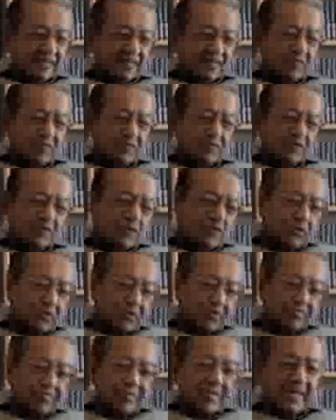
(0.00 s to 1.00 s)
to
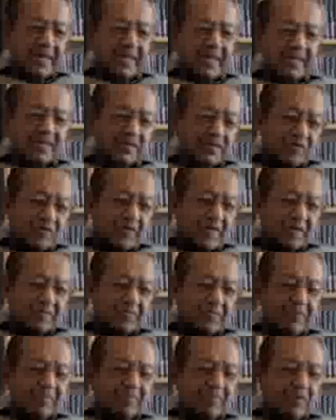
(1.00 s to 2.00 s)
shorten period so
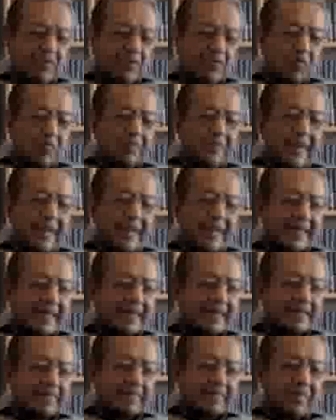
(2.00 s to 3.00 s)
that people go
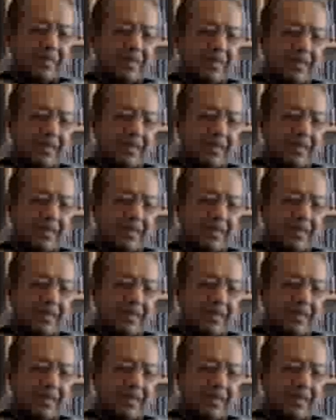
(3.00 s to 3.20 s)
bankrupt.